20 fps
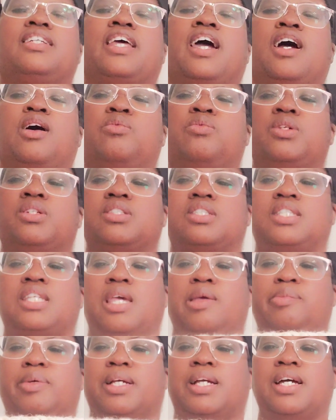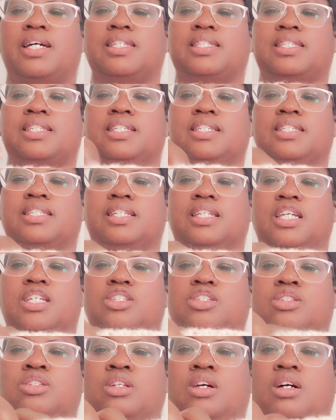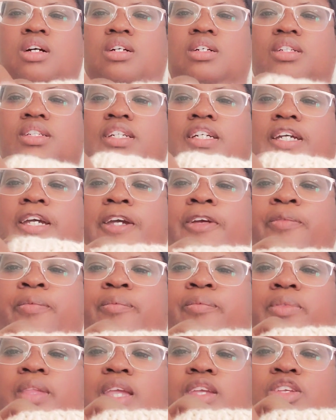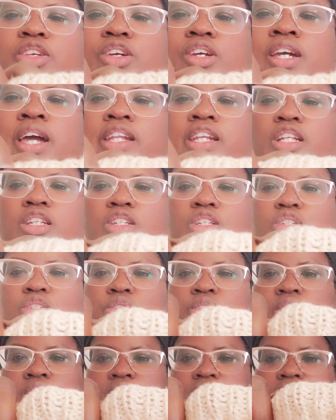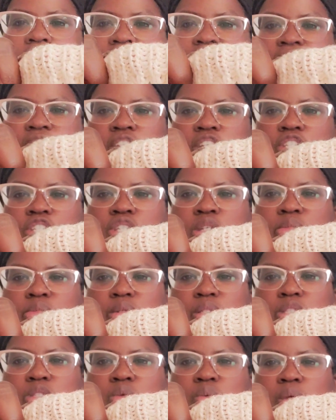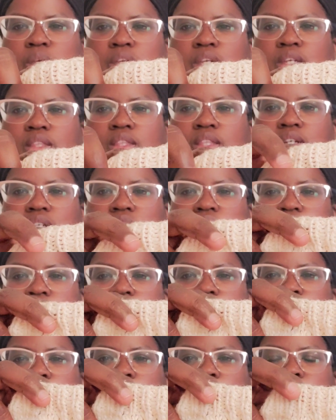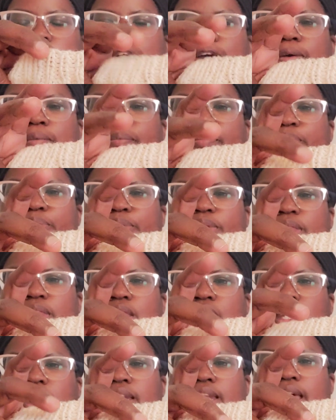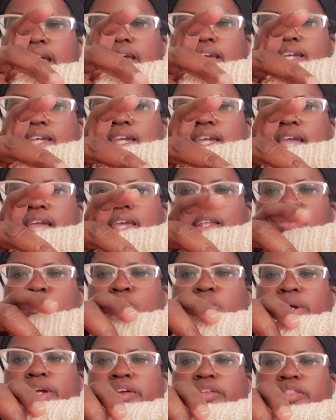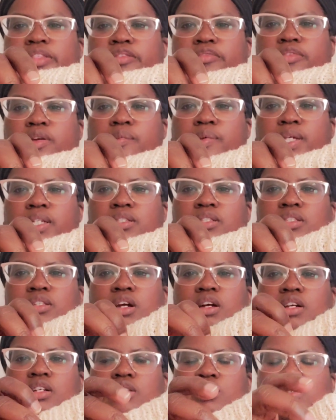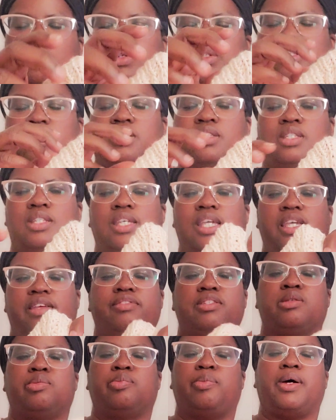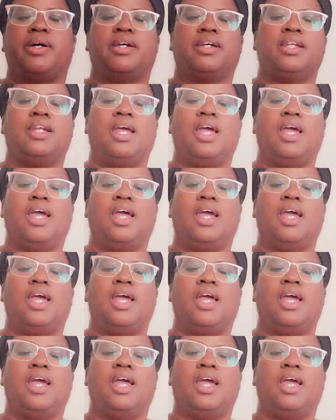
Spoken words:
Now I will say, because it is 1 inch long, you kind of lose the definition between the neck and where the ribbing starts on the sleeves, but